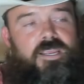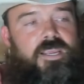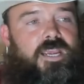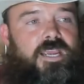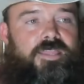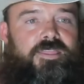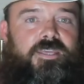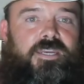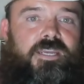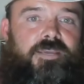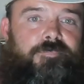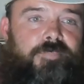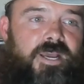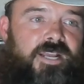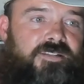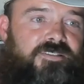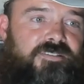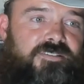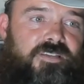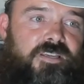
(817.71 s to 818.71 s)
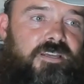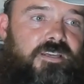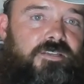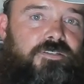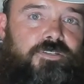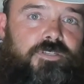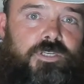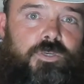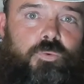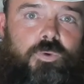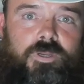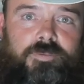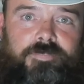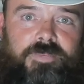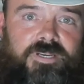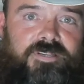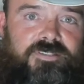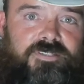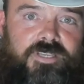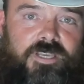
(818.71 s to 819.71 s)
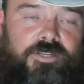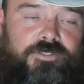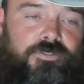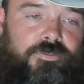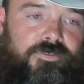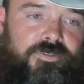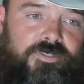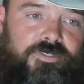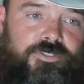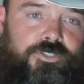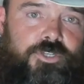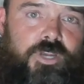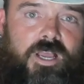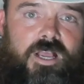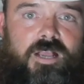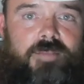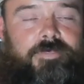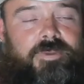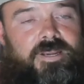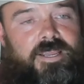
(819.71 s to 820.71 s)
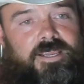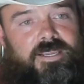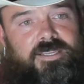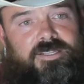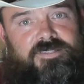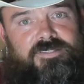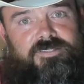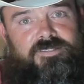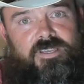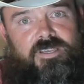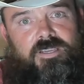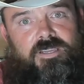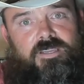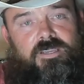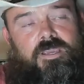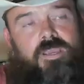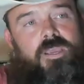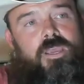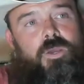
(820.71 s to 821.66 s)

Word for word: and then it might say do you want me to schedule this job and i can say